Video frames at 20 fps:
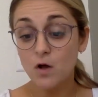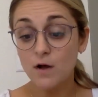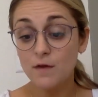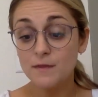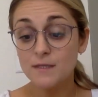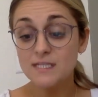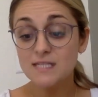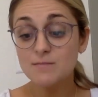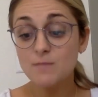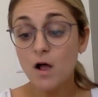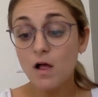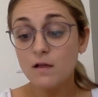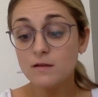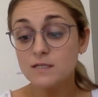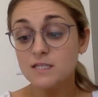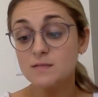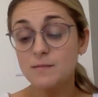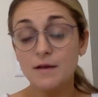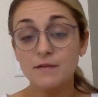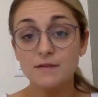and the smallest
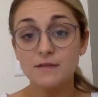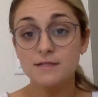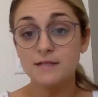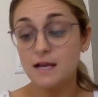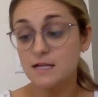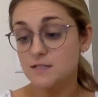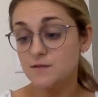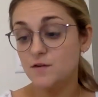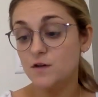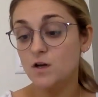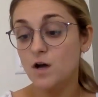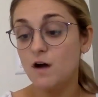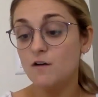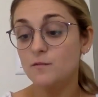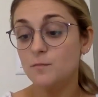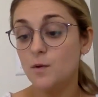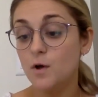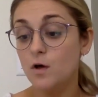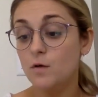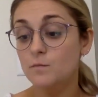is about the size of a golf
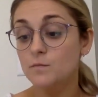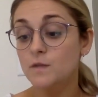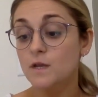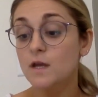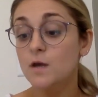ball.